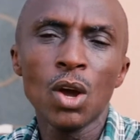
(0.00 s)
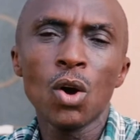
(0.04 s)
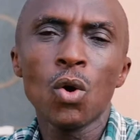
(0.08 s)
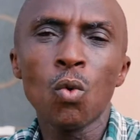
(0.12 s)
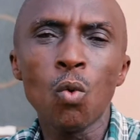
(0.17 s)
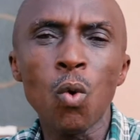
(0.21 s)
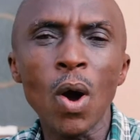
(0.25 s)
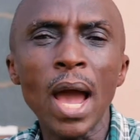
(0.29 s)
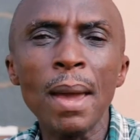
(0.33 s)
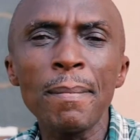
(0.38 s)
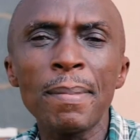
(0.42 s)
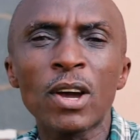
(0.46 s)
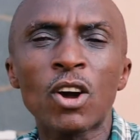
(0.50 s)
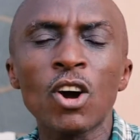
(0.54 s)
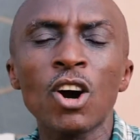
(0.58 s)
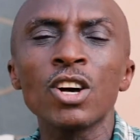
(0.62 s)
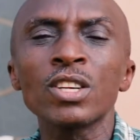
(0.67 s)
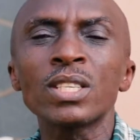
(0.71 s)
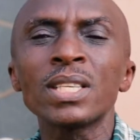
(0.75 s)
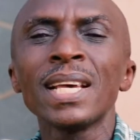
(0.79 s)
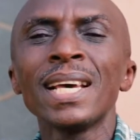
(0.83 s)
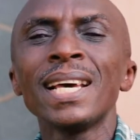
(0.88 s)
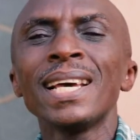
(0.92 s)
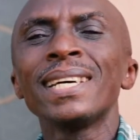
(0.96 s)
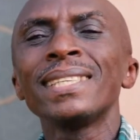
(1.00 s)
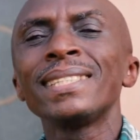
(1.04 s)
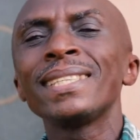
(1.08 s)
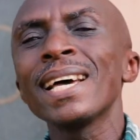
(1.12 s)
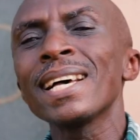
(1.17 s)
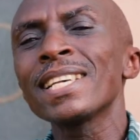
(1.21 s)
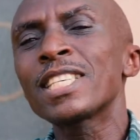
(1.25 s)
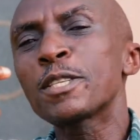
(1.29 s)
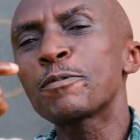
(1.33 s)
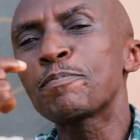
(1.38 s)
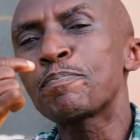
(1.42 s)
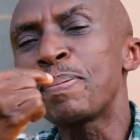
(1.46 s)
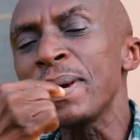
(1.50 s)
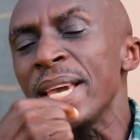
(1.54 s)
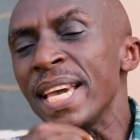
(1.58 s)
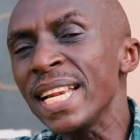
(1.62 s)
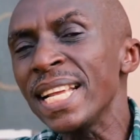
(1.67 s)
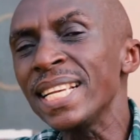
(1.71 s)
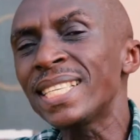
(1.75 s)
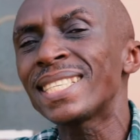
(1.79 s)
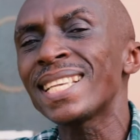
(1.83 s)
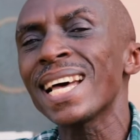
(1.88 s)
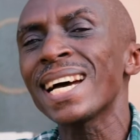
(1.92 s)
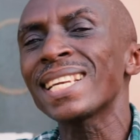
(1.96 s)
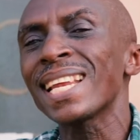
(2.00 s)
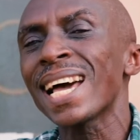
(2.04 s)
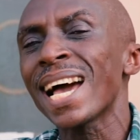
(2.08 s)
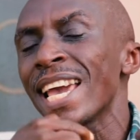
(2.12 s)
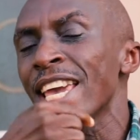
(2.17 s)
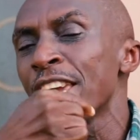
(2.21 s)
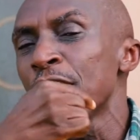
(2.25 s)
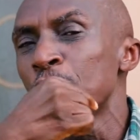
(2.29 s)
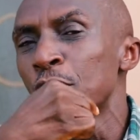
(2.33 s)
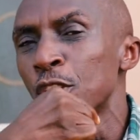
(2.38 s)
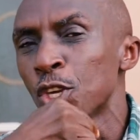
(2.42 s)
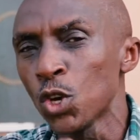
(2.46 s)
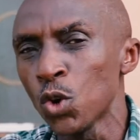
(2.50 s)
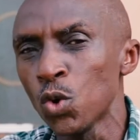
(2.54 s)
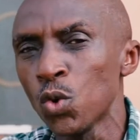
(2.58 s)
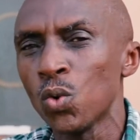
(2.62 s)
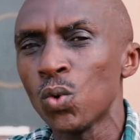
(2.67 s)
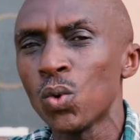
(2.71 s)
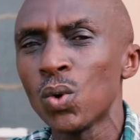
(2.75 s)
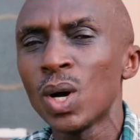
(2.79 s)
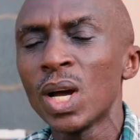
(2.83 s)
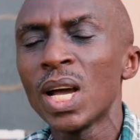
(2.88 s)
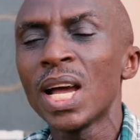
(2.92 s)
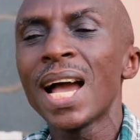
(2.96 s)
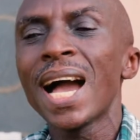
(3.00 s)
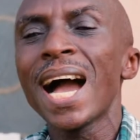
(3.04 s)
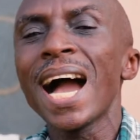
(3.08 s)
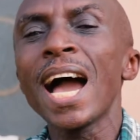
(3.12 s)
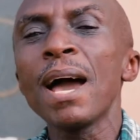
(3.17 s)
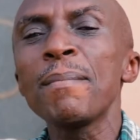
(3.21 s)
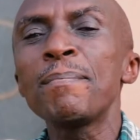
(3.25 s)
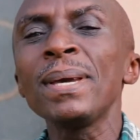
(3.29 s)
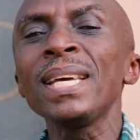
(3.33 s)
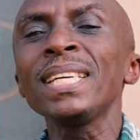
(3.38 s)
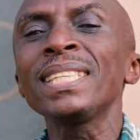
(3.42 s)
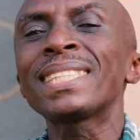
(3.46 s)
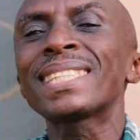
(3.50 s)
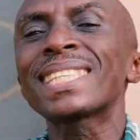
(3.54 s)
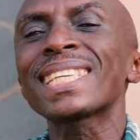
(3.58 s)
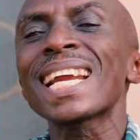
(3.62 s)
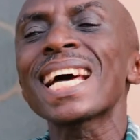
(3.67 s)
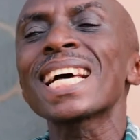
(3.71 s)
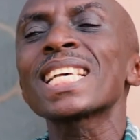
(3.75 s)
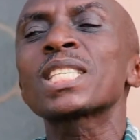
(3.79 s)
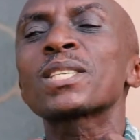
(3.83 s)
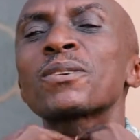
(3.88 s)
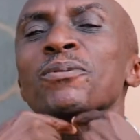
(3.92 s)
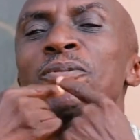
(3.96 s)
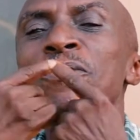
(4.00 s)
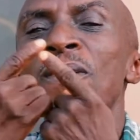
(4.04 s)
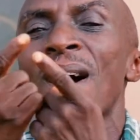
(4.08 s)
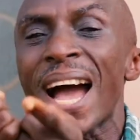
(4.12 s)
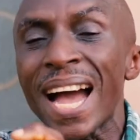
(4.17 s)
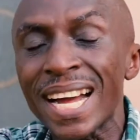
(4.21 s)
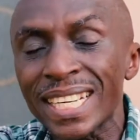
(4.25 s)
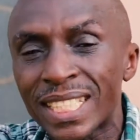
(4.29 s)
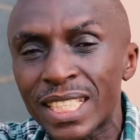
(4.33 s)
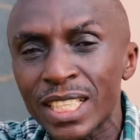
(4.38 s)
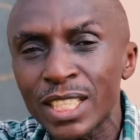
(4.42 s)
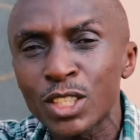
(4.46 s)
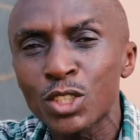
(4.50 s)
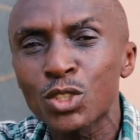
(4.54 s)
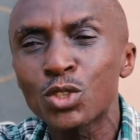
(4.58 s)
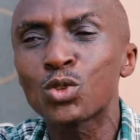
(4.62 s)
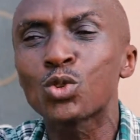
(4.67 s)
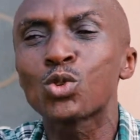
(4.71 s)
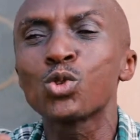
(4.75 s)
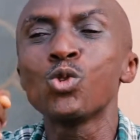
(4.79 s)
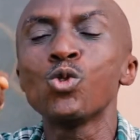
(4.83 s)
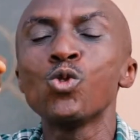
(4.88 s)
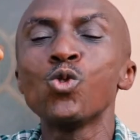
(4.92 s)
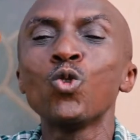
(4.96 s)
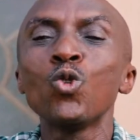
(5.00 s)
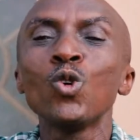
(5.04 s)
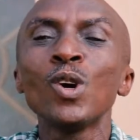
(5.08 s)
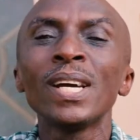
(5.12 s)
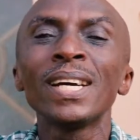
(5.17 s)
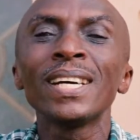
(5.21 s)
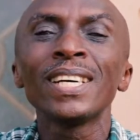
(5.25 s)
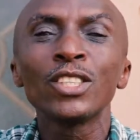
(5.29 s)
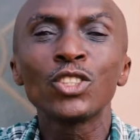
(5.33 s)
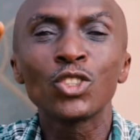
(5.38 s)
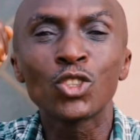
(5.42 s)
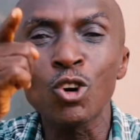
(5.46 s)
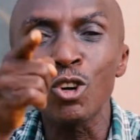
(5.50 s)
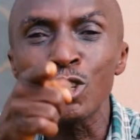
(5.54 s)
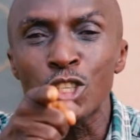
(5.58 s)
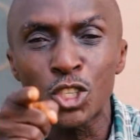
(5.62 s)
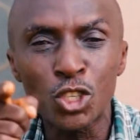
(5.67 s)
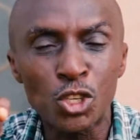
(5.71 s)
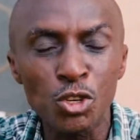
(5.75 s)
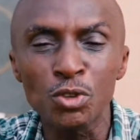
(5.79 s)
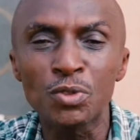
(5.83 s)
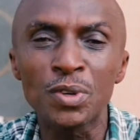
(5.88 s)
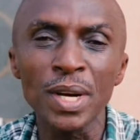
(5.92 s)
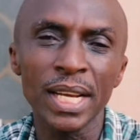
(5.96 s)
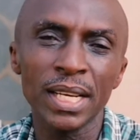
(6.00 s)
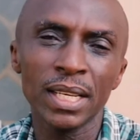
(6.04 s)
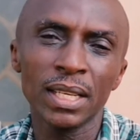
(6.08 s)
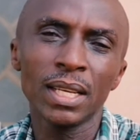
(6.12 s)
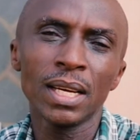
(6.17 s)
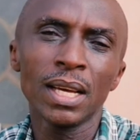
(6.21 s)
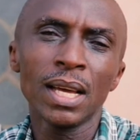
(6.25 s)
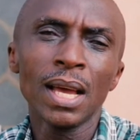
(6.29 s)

Why? Because the spirits that are in you are being transferred to those children.